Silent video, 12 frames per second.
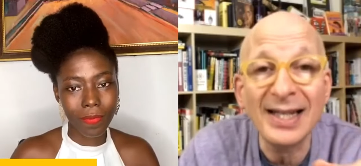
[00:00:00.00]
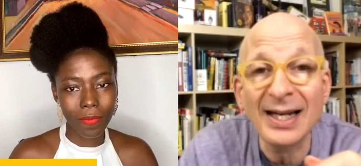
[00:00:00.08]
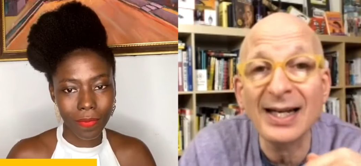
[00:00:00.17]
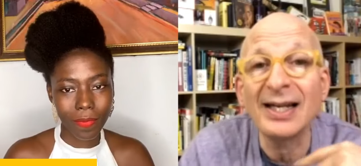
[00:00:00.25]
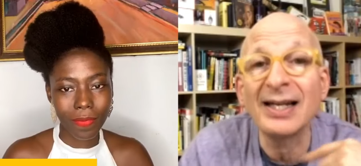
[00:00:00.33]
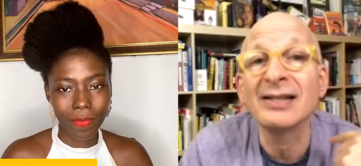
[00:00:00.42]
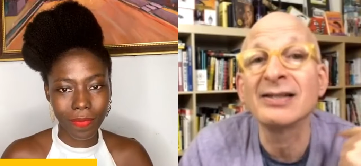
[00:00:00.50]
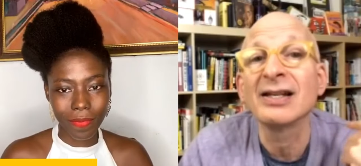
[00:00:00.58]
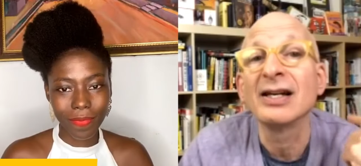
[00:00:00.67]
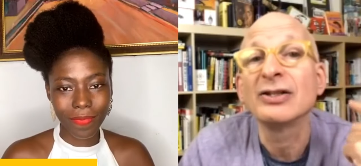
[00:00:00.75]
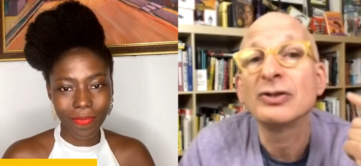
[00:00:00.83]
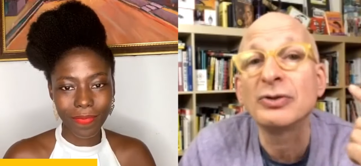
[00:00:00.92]
Speaker 1: is
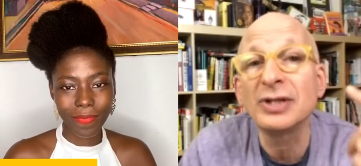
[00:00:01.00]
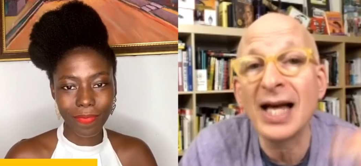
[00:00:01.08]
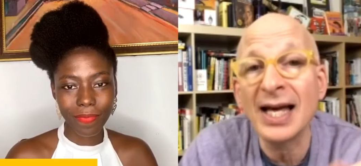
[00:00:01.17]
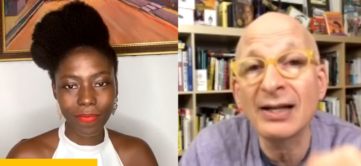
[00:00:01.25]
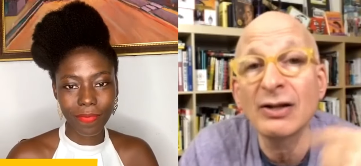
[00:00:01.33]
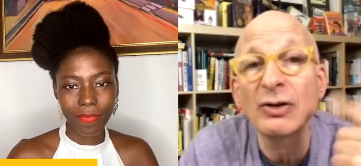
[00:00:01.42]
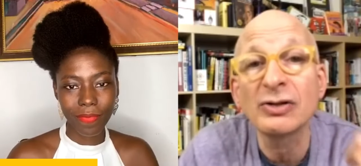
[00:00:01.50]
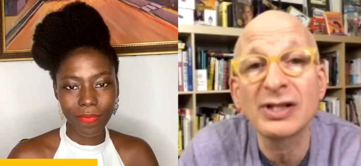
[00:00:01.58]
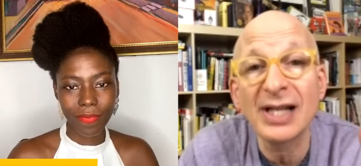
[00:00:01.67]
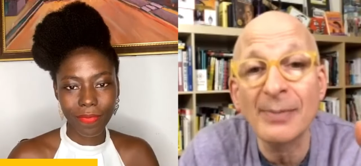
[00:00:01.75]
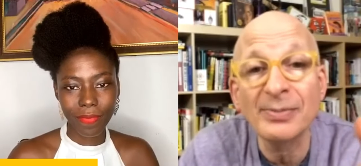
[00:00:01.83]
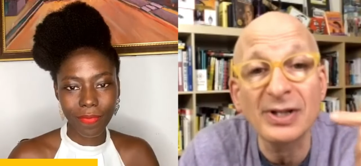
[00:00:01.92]
to take those
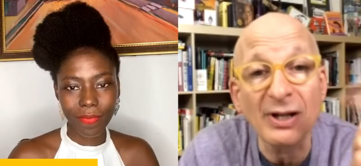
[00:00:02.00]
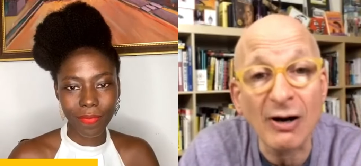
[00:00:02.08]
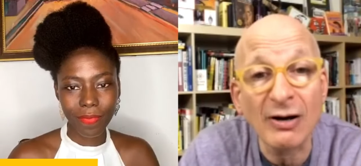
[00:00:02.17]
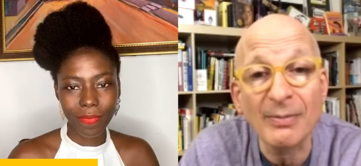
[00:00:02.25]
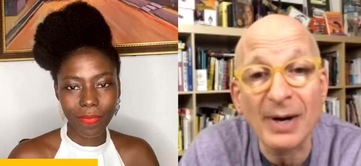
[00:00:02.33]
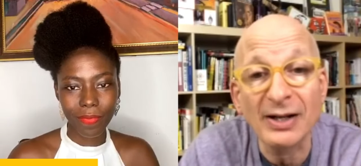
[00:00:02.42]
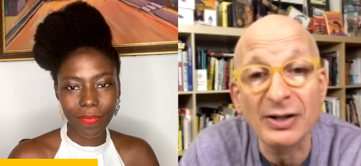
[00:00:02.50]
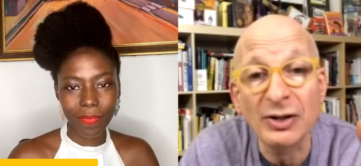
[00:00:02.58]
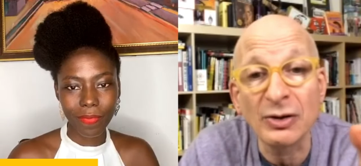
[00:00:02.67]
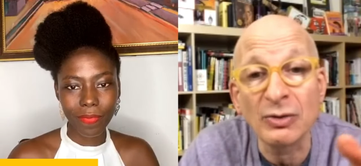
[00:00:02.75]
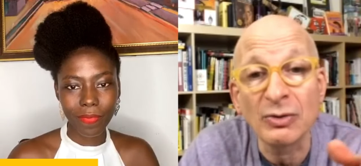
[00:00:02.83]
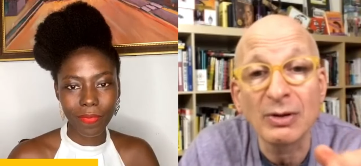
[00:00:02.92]
steps that aren't about
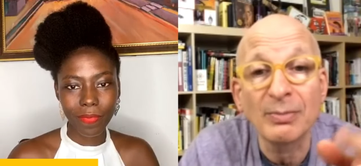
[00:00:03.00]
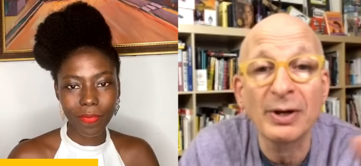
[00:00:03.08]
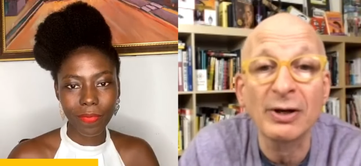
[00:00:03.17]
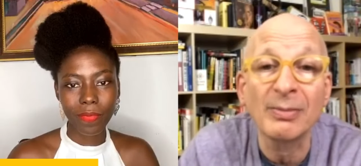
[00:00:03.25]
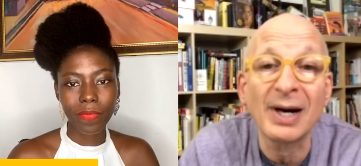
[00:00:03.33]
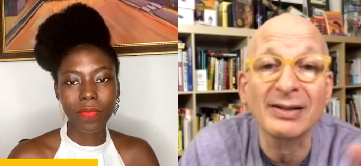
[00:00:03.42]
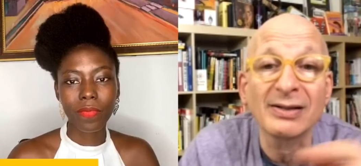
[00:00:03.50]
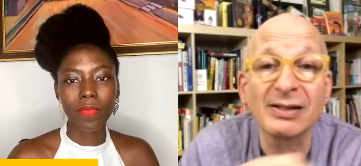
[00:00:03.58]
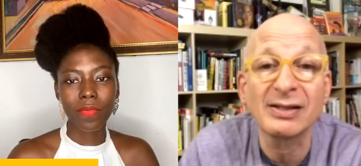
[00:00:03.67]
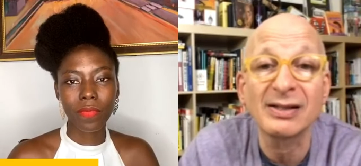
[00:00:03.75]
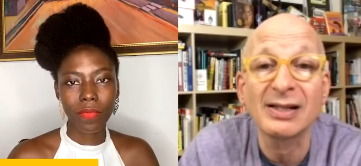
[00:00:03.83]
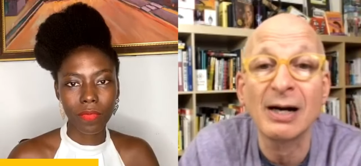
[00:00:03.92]
you, but are about
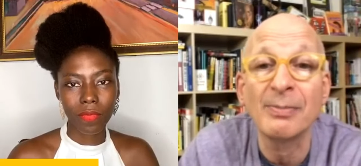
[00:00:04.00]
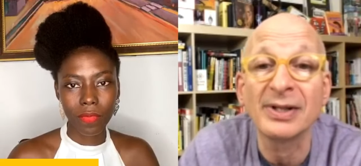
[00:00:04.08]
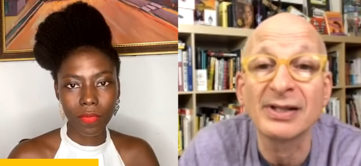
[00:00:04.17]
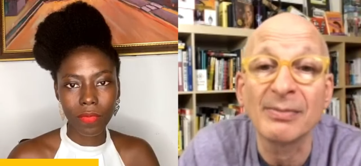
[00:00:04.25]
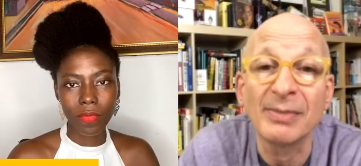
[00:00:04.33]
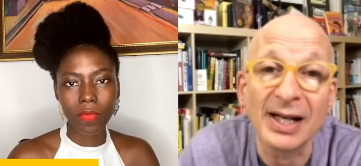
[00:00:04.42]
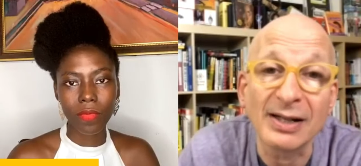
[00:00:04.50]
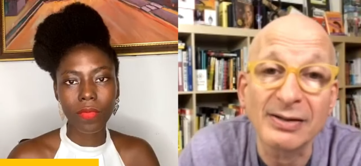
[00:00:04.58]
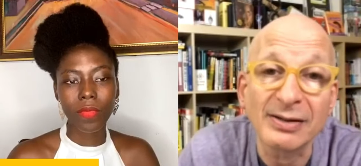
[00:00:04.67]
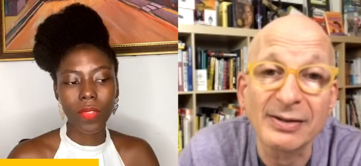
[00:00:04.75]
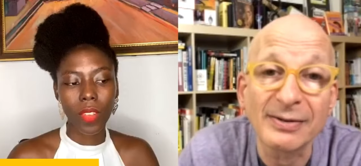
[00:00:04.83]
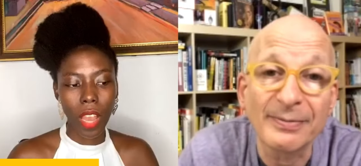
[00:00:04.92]
helping somebody else.
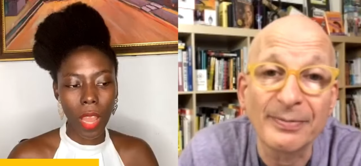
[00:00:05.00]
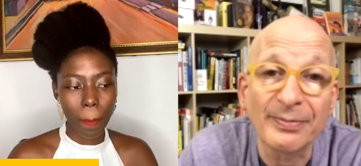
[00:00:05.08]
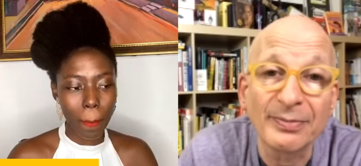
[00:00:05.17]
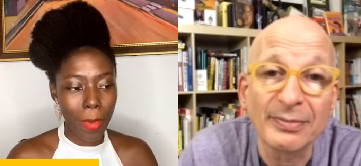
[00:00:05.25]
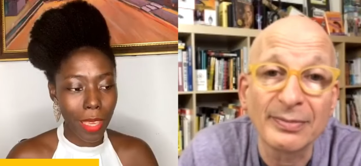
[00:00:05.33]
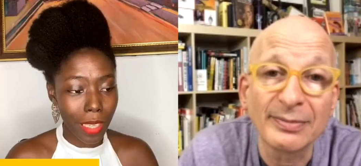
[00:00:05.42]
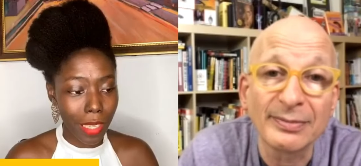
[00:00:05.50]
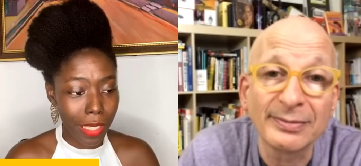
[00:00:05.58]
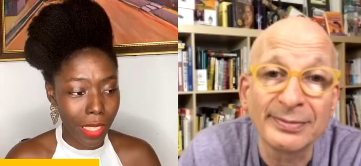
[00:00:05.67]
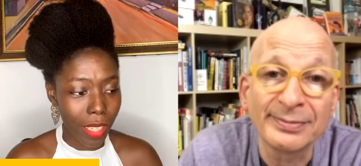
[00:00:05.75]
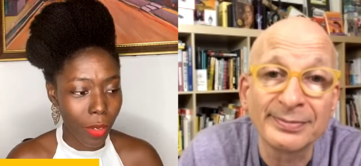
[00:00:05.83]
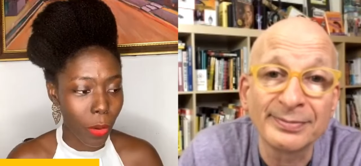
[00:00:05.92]

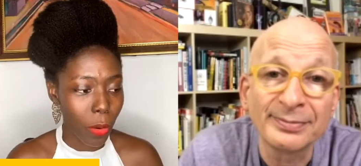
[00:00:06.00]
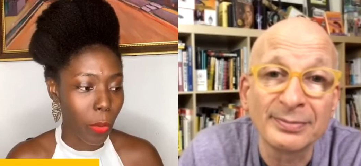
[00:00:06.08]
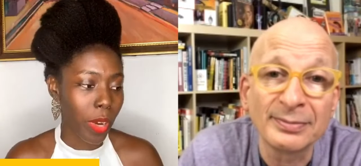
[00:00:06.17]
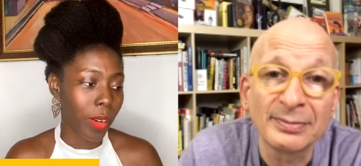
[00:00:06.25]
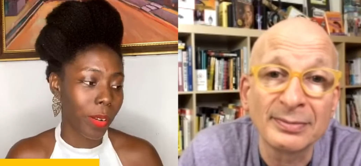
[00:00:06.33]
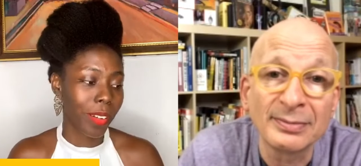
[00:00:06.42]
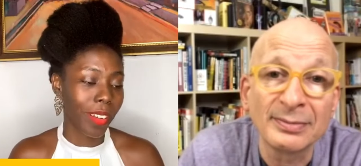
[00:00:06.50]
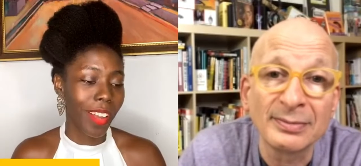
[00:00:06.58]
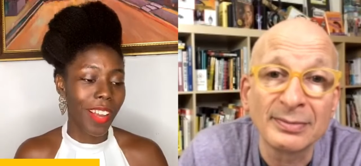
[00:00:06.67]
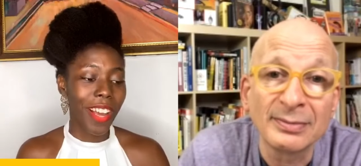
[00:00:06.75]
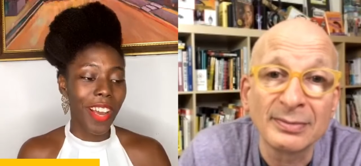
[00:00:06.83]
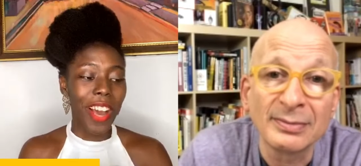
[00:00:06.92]
Speaker 2: Amazing. Oh, wow.
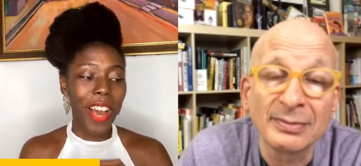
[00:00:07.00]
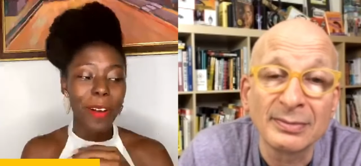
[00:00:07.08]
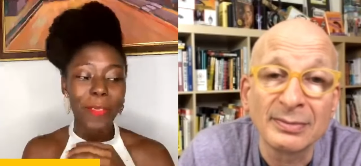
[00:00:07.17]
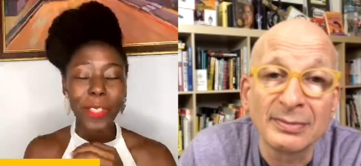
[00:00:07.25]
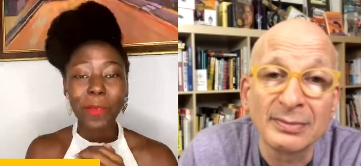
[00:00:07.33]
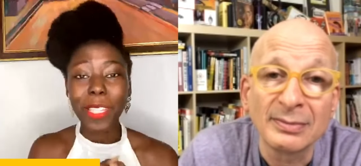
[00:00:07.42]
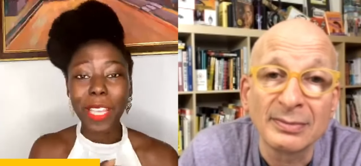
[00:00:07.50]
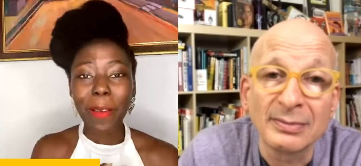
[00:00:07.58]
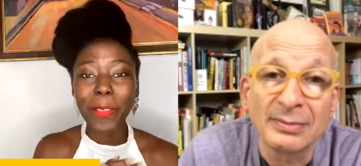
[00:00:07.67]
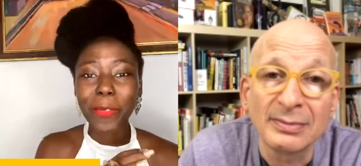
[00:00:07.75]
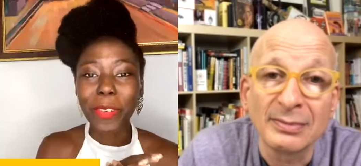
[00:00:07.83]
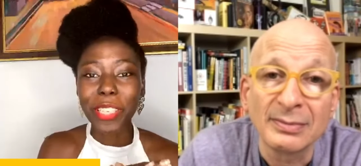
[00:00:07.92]
Um, sometimes
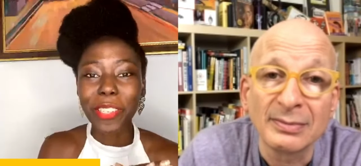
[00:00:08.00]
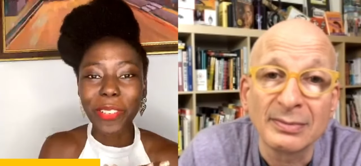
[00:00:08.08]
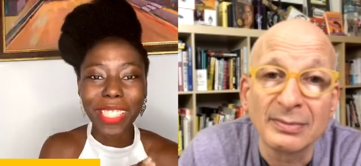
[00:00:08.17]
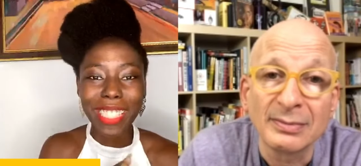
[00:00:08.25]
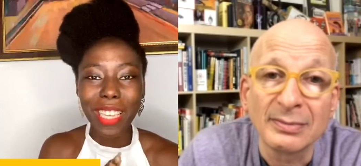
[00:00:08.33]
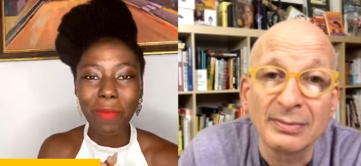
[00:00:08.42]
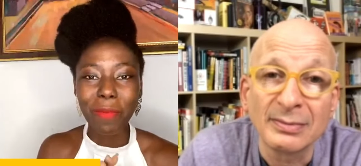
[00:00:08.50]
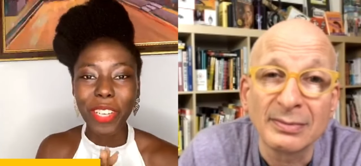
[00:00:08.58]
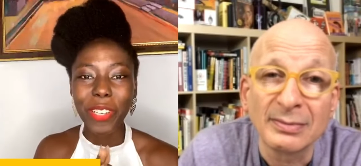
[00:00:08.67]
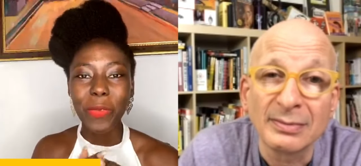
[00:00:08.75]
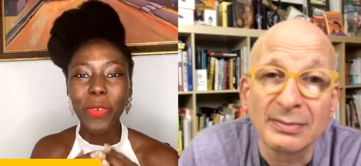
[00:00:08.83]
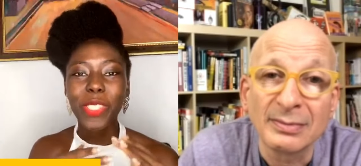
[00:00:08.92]
we don't start because
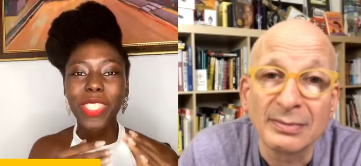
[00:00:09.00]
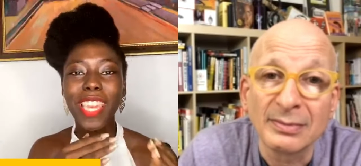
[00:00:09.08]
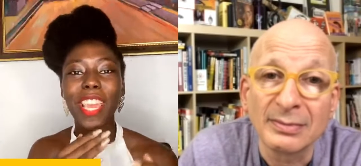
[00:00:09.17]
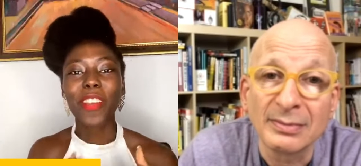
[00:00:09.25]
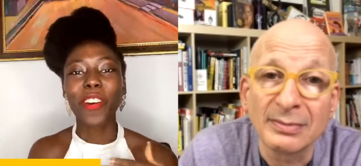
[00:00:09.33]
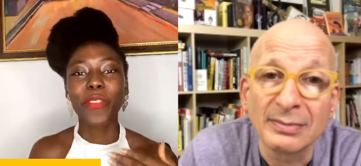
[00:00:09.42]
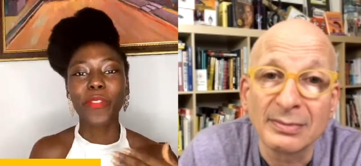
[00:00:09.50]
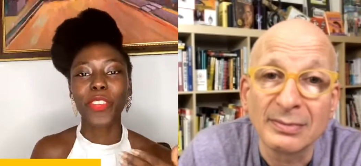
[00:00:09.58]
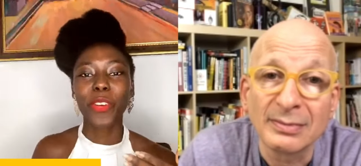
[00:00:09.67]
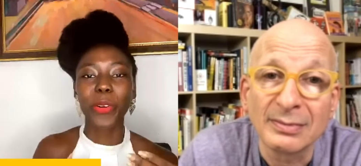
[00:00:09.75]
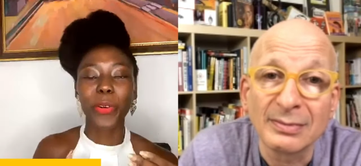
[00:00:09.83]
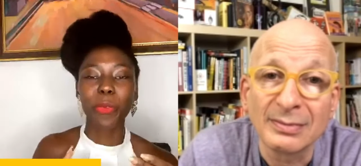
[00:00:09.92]
we're scared of you
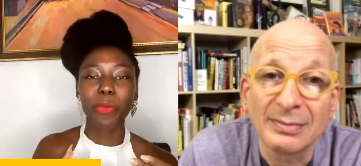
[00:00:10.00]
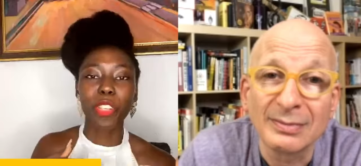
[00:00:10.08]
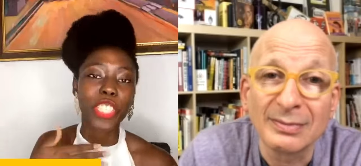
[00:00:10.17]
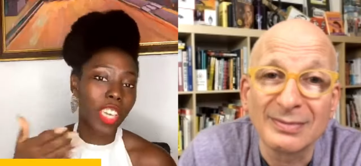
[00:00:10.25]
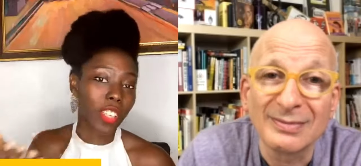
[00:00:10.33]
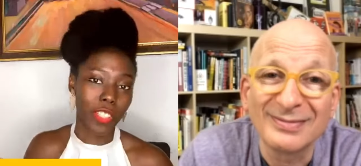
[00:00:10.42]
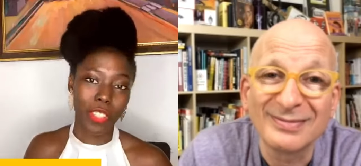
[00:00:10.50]
know rejection